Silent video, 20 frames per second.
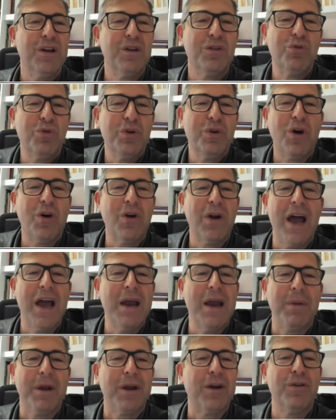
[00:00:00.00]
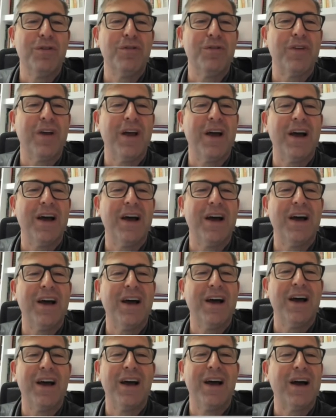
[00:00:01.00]
do it online, because
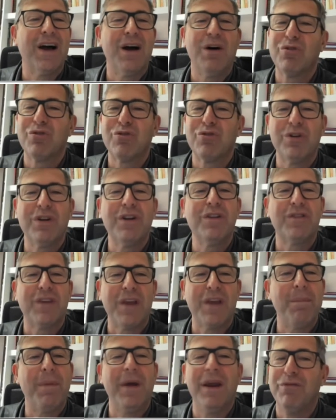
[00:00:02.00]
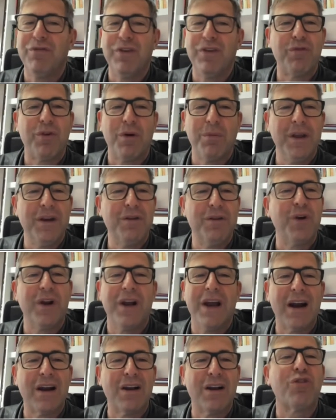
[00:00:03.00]
our students can benefit from it
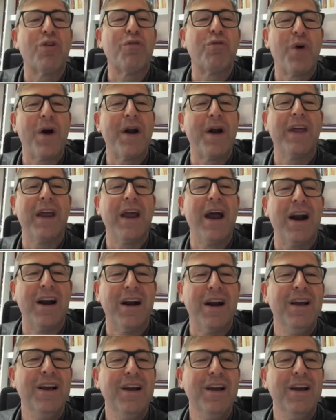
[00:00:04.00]
regardless of where they are.